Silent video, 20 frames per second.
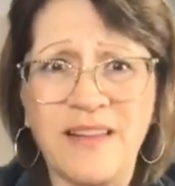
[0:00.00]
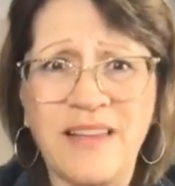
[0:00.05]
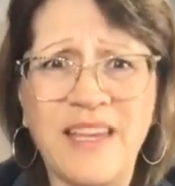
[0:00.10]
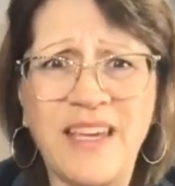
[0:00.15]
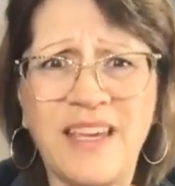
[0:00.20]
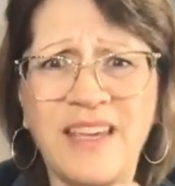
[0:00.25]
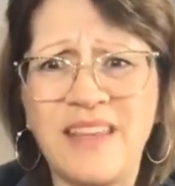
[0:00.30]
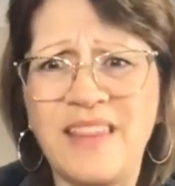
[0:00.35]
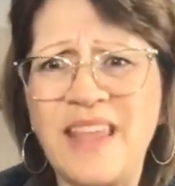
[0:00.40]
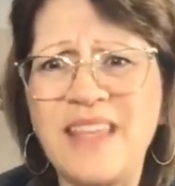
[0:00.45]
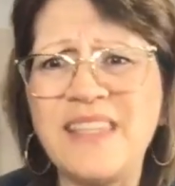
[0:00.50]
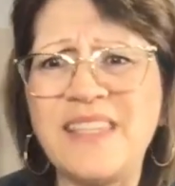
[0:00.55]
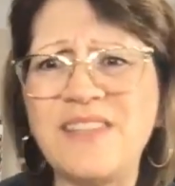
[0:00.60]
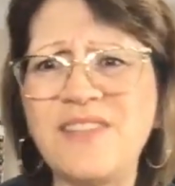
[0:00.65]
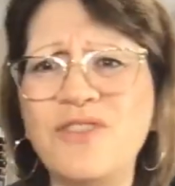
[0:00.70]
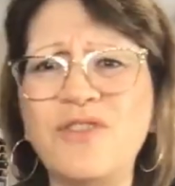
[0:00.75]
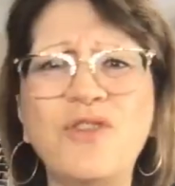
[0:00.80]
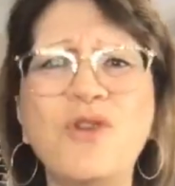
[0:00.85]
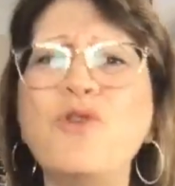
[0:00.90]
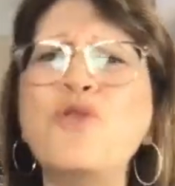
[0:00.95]
Like that's
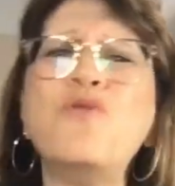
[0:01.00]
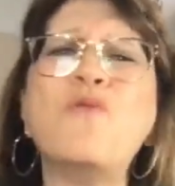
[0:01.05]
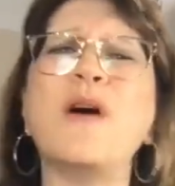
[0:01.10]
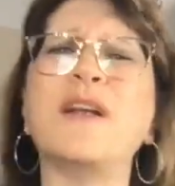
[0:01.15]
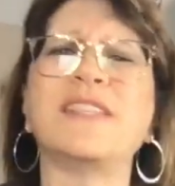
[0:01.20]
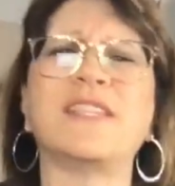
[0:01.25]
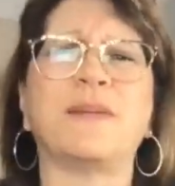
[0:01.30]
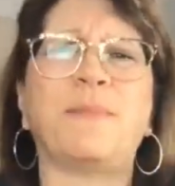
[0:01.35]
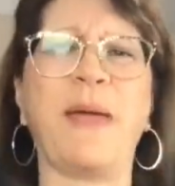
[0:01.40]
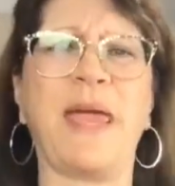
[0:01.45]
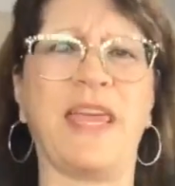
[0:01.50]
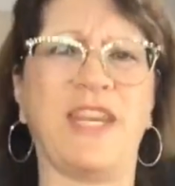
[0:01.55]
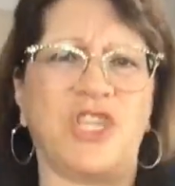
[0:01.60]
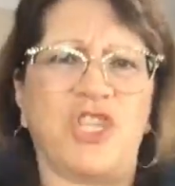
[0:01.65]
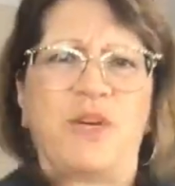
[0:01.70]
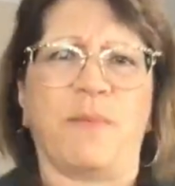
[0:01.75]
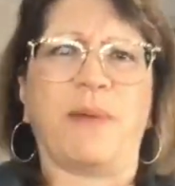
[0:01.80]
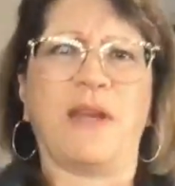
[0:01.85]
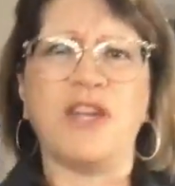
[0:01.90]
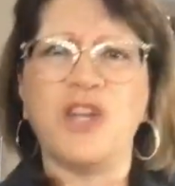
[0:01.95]
who wants to pay
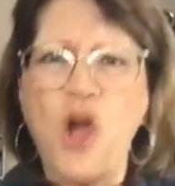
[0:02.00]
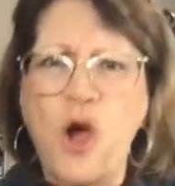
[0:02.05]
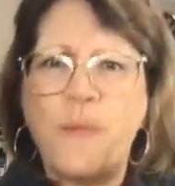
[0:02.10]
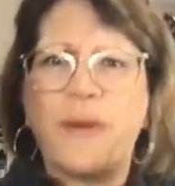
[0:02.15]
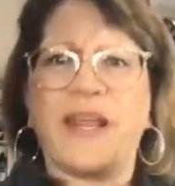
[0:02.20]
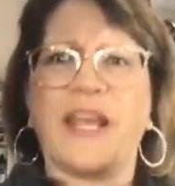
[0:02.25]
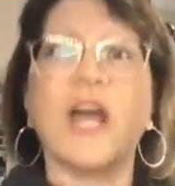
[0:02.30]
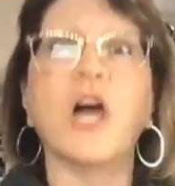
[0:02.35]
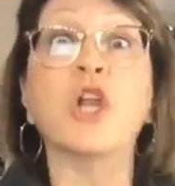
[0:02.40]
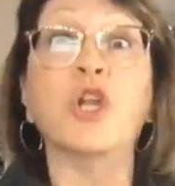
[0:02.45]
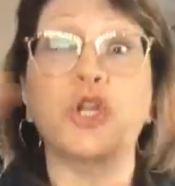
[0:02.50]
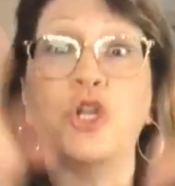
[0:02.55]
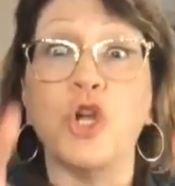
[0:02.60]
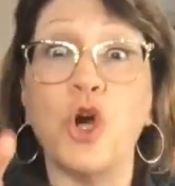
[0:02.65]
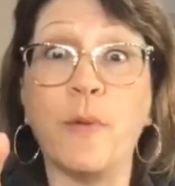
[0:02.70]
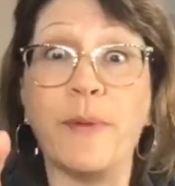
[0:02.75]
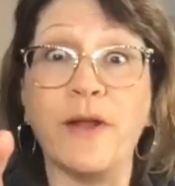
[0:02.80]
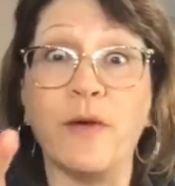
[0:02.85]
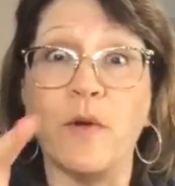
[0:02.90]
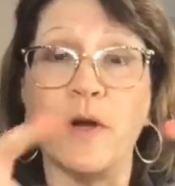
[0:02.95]
shipping? Nobody.
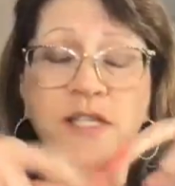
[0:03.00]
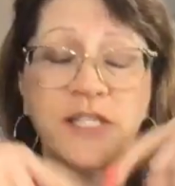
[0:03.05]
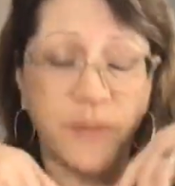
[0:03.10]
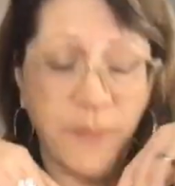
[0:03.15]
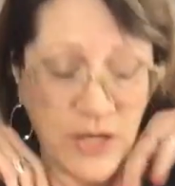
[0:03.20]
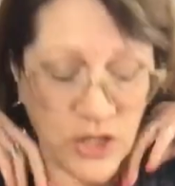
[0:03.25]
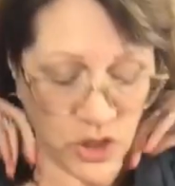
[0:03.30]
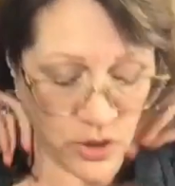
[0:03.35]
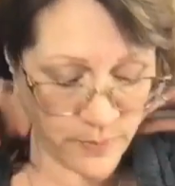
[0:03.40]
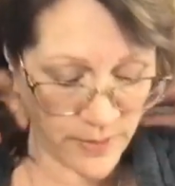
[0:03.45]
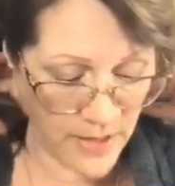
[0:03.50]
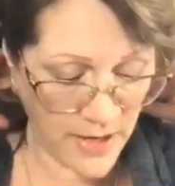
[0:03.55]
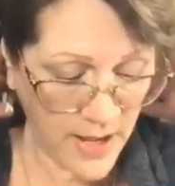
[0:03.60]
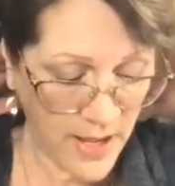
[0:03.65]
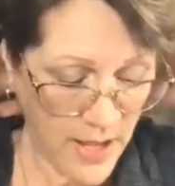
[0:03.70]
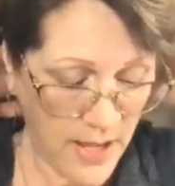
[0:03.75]
Nobody wants to pay shipping.